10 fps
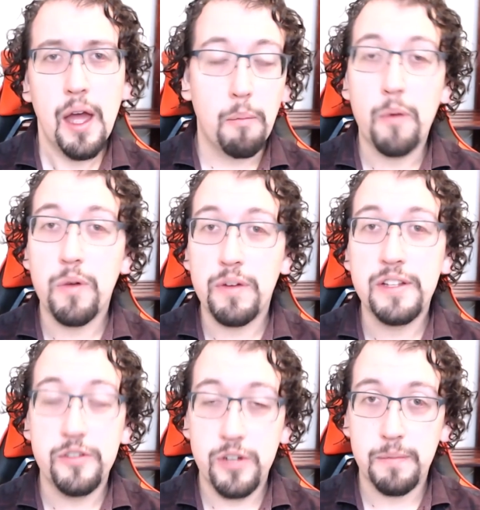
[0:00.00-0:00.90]
But we want
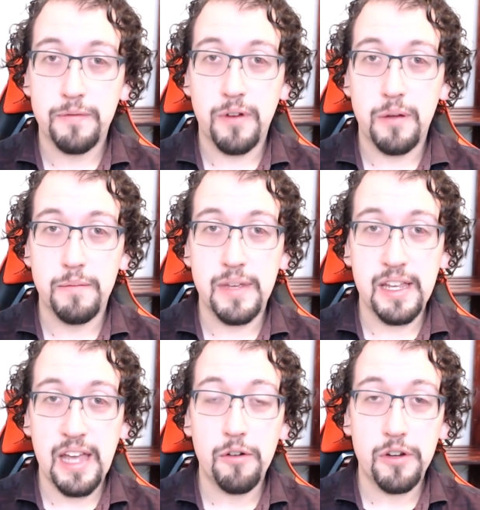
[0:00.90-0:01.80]
to jump from
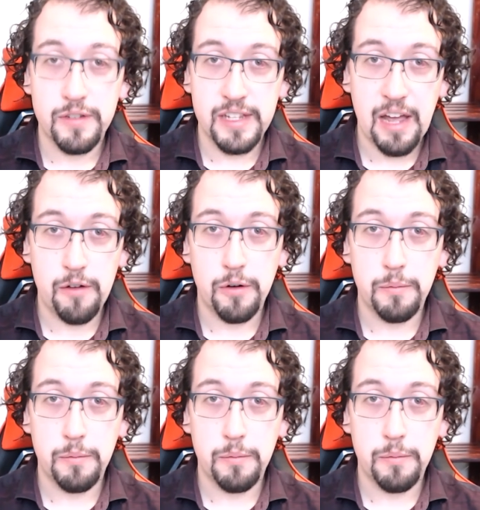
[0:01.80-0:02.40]
encounter to encounter